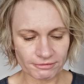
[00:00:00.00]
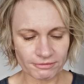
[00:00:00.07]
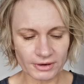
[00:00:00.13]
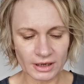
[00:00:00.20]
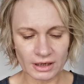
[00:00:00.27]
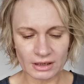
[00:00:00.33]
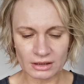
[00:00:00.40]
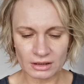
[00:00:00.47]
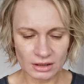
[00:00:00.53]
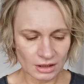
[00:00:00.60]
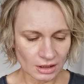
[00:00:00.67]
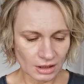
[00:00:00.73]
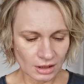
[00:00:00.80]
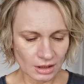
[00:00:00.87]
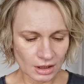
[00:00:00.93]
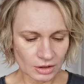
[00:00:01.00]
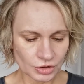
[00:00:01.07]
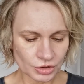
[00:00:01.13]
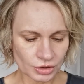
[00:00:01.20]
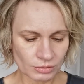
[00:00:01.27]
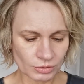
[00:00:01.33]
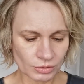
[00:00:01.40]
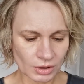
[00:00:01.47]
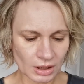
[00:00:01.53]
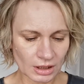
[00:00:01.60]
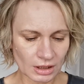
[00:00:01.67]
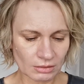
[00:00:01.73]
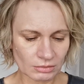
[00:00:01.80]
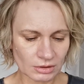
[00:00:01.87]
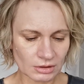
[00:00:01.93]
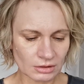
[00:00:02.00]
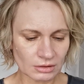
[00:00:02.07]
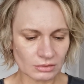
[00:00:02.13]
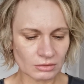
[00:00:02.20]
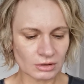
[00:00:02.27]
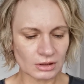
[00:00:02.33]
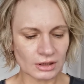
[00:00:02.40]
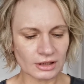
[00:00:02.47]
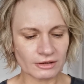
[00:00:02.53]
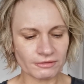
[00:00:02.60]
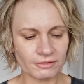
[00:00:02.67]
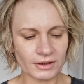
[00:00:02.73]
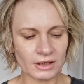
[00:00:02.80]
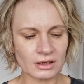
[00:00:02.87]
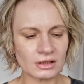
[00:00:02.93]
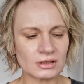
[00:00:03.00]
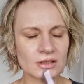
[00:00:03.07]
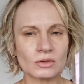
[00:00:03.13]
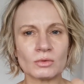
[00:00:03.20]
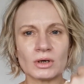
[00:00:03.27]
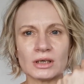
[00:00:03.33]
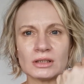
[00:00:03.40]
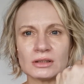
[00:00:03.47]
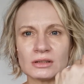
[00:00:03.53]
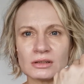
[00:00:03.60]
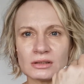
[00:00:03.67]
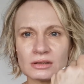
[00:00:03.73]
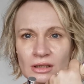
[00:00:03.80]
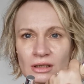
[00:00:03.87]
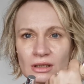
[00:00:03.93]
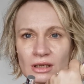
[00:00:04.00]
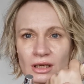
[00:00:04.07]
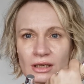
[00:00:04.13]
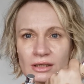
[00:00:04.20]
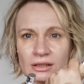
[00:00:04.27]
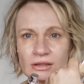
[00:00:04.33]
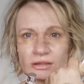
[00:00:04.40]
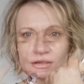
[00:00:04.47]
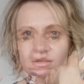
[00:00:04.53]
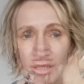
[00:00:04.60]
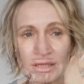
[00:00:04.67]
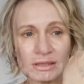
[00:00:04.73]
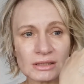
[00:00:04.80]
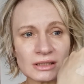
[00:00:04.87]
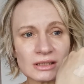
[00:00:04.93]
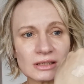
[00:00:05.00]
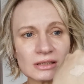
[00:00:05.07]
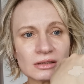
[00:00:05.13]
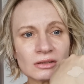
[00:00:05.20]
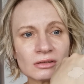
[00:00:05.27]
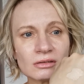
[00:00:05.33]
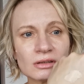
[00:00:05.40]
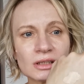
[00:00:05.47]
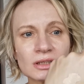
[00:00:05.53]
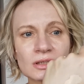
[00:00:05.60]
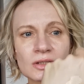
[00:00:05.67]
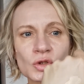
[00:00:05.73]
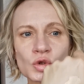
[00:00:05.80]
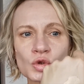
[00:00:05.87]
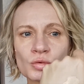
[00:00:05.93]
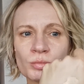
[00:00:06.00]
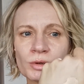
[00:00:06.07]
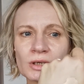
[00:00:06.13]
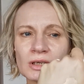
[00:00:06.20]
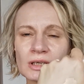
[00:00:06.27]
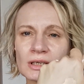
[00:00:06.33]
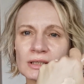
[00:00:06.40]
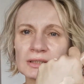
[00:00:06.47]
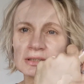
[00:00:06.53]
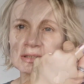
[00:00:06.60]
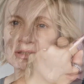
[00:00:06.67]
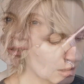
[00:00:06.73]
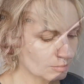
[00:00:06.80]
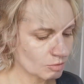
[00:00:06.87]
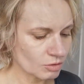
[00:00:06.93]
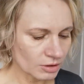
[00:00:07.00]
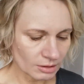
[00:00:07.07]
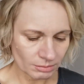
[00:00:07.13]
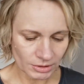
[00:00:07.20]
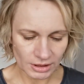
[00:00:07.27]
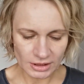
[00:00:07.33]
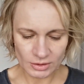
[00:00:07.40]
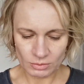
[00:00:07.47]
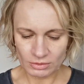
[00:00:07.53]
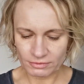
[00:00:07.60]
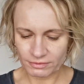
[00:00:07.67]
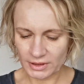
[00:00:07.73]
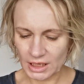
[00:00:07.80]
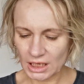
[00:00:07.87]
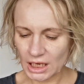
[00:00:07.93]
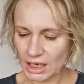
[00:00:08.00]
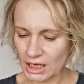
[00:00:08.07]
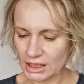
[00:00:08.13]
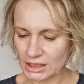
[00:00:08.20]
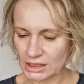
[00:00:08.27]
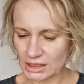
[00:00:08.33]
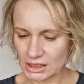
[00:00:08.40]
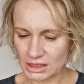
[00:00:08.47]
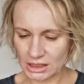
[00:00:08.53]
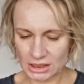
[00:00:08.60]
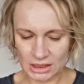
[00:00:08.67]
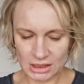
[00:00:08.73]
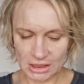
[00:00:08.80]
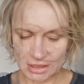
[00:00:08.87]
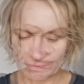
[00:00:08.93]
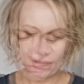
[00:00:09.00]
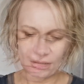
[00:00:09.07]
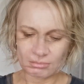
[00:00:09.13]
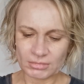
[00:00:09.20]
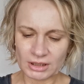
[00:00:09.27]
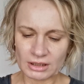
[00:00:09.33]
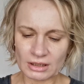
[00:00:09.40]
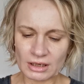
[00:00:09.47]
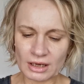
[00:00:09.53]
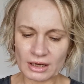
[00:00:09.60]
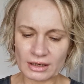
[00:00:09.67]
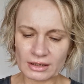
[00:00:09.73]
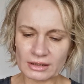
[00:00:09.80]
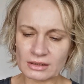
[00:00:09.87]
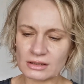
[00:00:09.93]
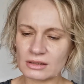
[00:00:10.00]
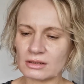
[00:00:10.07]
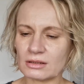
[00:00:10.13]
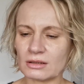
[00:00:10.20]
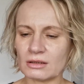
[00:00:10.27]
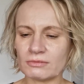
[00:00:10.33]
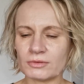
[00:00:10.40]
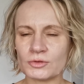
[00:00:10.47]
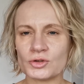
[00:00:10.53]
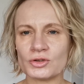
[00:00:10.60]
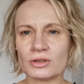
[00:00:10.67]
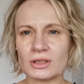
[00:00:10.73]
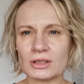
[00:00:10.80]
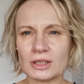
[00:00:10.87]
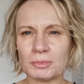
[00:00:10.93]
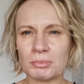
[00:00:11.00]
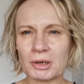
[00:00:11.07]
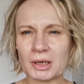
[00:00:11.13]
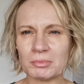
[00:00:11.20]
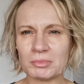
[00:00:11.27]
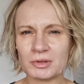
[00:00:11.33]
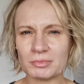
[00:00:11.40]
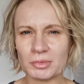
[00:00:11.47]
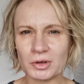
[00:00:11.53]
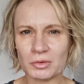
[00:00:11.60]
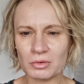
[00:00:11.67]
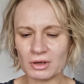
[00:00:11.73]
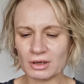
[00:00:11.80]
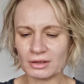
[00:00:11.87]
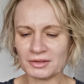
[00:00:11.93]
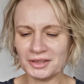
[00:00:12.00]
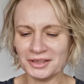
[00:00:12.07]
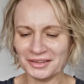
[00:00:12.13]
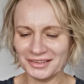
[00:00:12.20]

fair, I show you how they look like. Fair is quite light, but it's not that super light. I'm gonna mix with light, and my light, unfortunately, pump is broken.